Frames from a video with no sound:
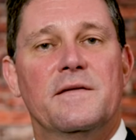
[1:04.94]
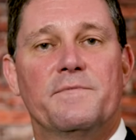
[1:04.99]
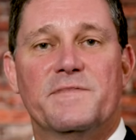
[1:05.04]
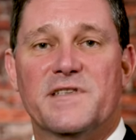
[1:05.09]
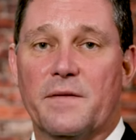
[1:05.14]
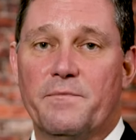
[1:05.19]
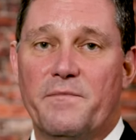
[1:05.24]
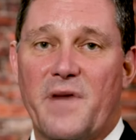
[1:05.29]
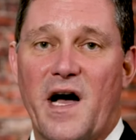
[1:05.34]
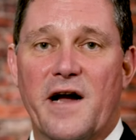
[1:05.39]

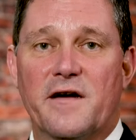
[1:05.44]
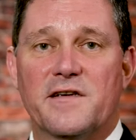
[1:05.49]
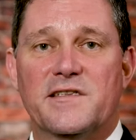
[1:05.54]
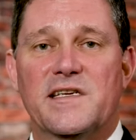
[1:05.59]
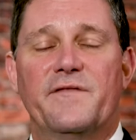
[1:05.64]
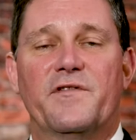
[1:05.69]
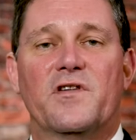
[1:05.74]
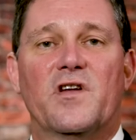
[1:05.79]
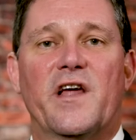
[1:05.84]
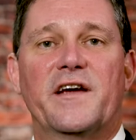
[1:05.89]
some buyers
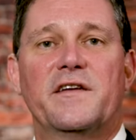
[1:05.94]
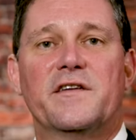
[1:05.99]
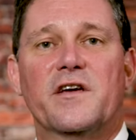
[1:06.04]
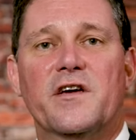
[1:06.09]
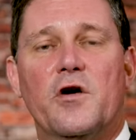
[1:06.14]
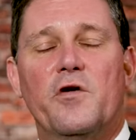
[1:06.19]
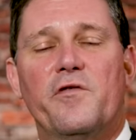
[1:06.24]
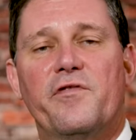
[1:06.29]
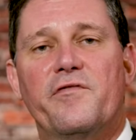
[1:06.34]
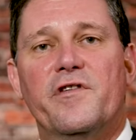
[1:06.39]
even like to
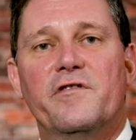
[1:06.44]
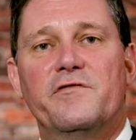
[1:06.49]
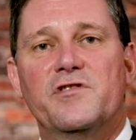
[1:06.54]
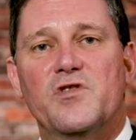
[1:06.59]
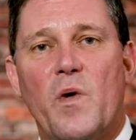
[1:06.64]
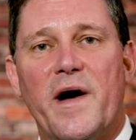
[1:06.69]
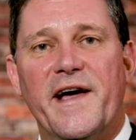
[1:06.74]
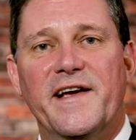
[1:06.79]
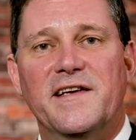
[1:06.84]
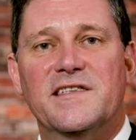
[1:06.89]
go through
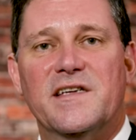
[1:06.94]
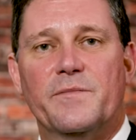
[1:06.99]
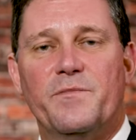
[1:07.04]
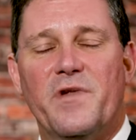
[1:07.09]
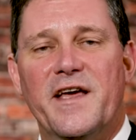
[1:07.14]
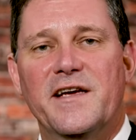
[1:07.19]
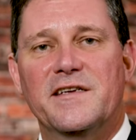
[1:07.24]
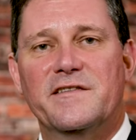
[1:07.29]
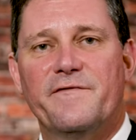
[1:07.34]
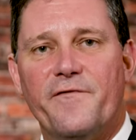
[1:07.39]
twice to
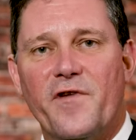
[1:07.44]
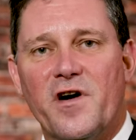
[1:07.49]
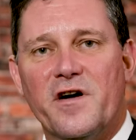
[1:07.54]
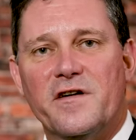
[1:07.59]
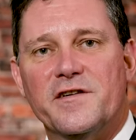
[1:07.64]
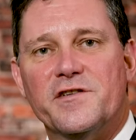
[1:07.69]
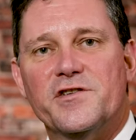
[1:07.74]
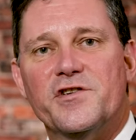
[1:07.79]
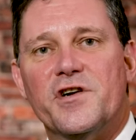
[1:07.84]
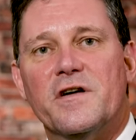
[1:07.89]
place
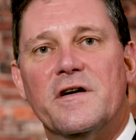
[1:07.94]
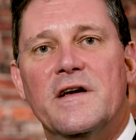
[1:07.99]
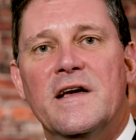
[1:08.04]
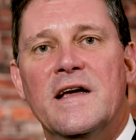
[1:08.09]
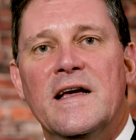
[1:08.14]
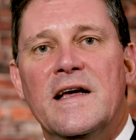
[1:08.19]
furniture.